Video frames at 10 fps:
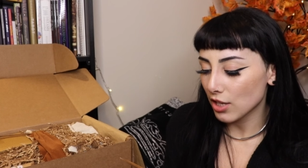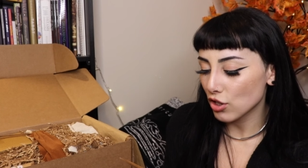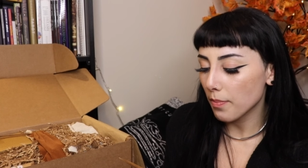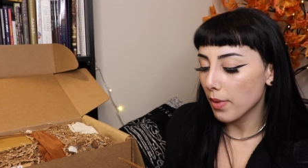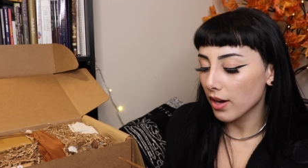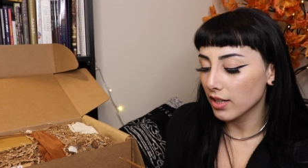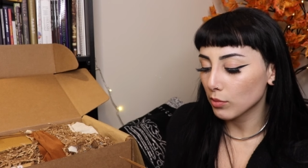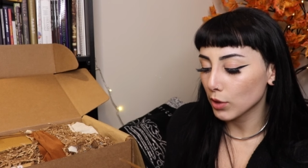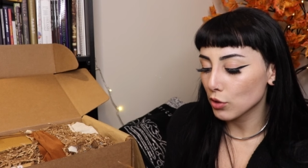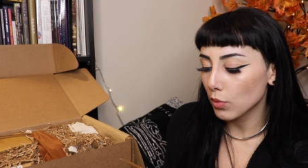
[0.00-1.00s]
Ancient Botany
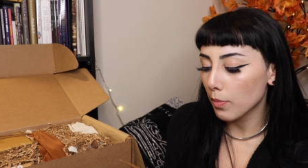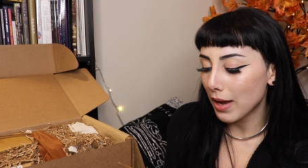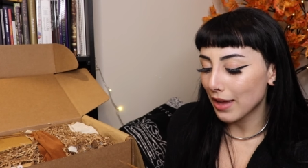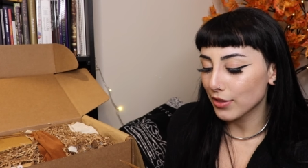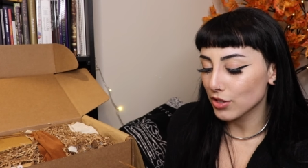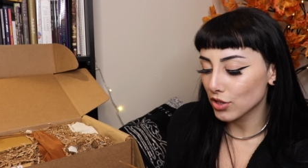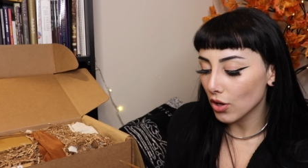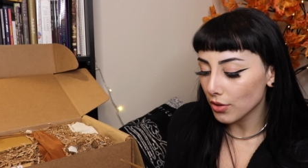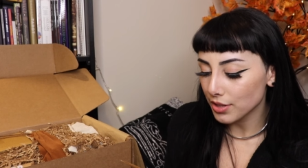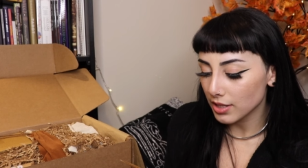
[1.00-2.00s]
Ritual Bath
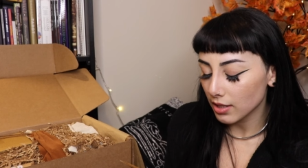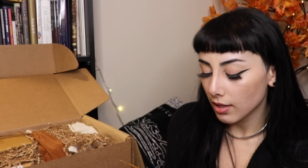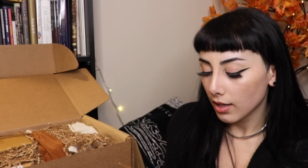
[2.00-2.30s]
Salts.